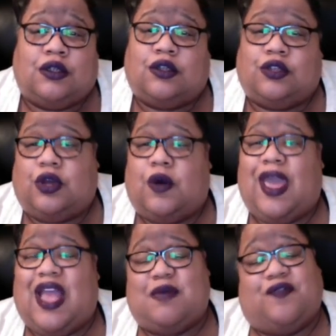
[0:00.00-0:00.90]
Don't
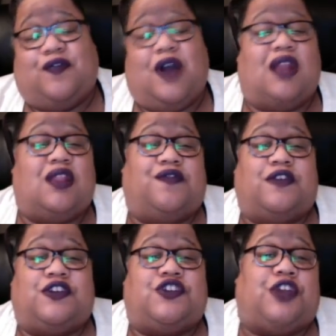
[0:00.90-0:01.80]
ask my father
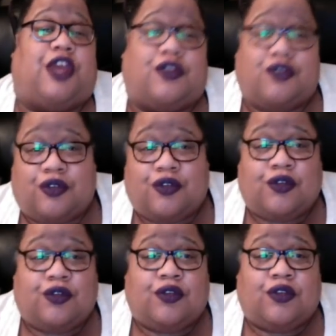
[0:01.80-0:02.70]
for shit.
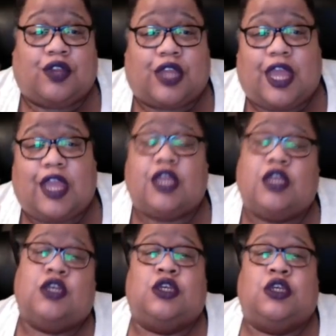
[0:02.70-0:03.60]
Okay,
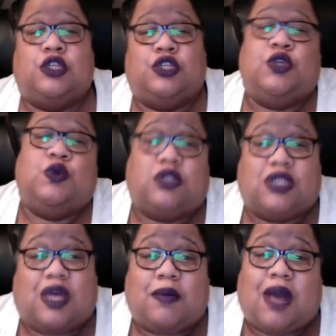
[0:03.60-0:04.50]
do
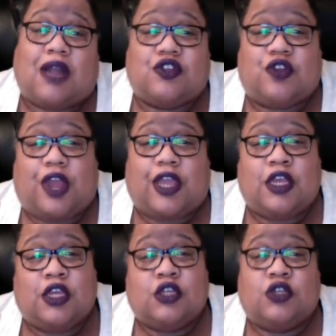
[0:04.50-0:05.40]
something, Andrei.
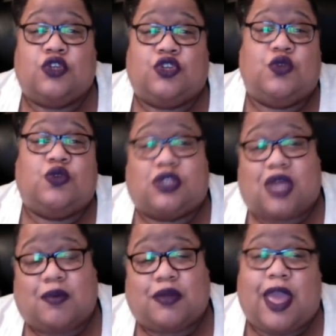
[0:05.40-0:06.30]
Do
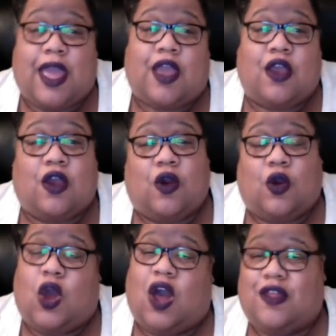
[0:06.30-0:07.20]
something, okay?
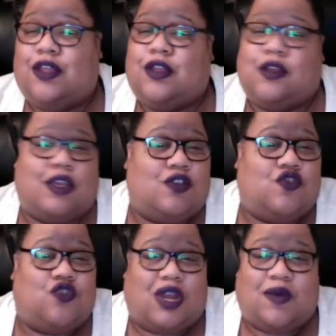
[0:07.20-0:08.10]
On all the he
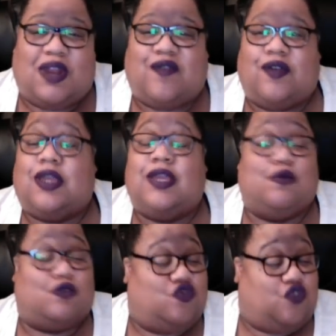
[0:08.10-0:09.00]
drunk or whatever. He
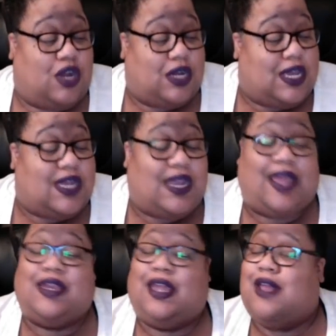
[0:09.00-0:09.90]
was drunk and now
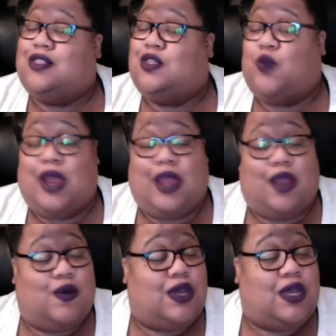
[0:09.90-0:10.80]
he dancing
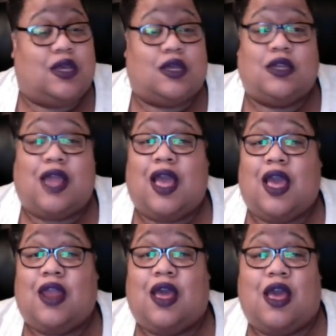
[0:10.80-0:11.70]
around,
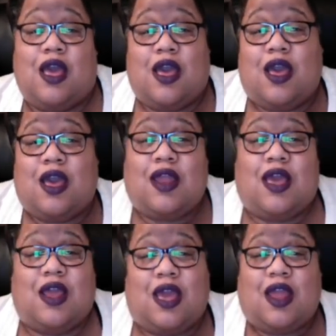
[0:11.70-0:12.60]
na na
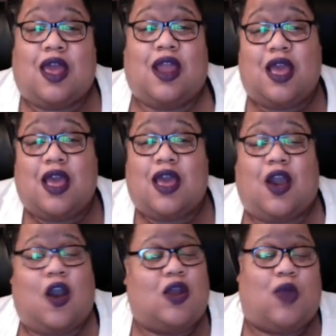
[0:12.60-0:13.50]
na na na na,
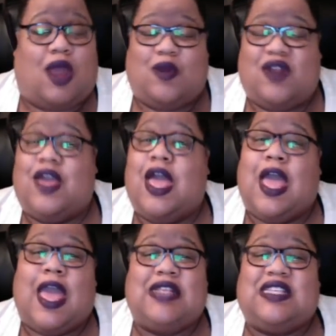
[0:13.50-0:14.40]
all around or whatever,
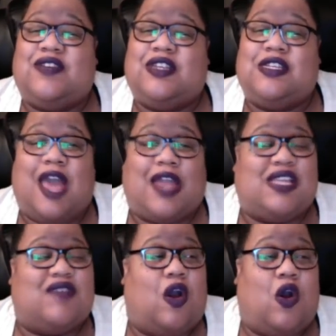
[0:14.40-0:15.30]
as if he did not
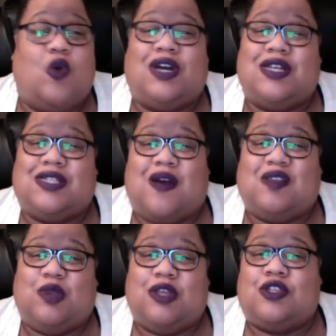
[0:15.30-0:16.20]
give a whole cuss out
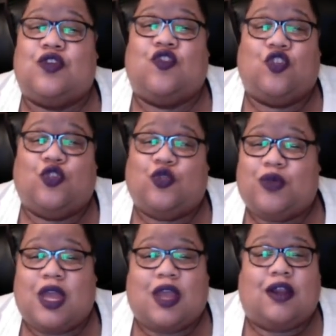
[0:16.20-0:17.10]
speech to the groom.
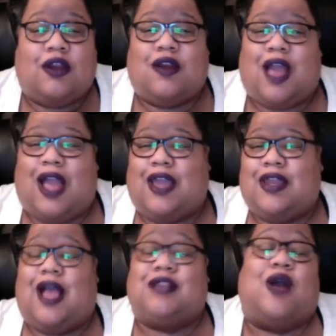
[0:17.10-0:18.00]
Girl, I could
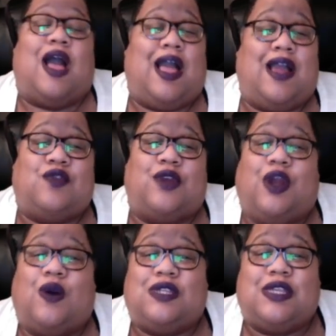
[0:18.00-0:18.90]
not. So Andre
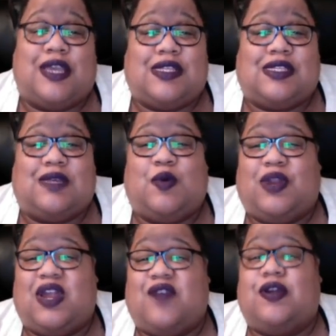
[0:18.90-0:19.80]
goes and gets him or
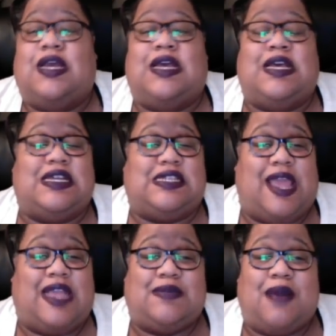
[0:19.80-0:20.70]
whatever
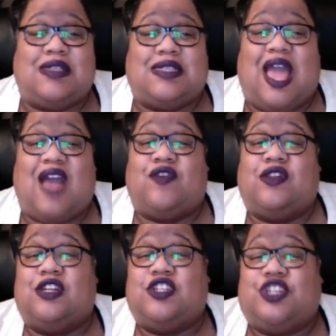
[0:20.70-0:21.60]
takes him outside for a
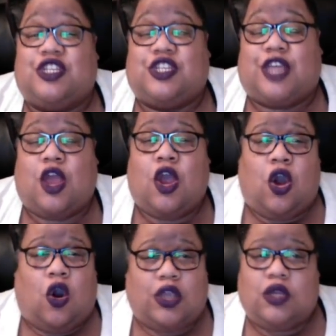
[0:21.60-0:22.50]
little chit chat.
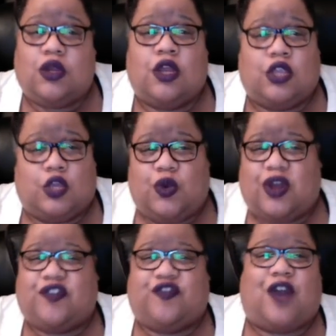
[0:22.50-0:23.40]
Or you you
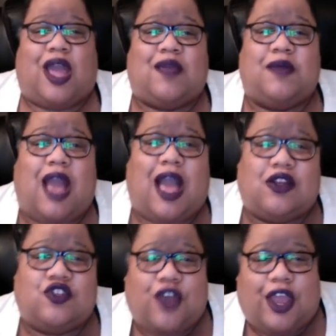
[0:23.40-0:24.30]
wanna fight me,
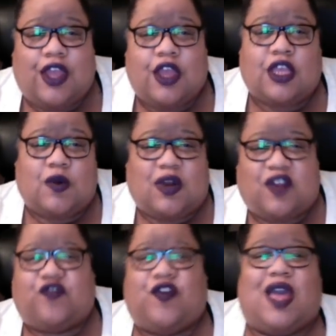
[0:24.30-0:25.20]
Andrei? You wanna
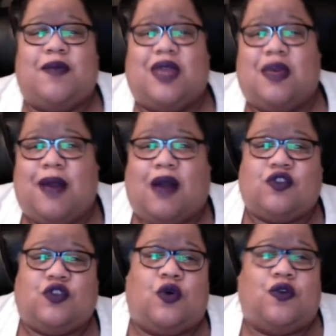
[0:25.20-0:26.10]
fight me in
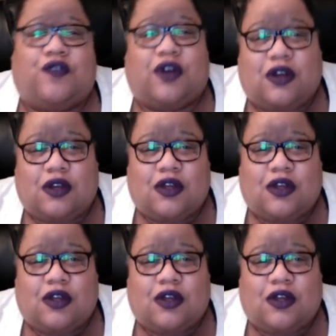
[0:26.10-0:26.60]
Moldova?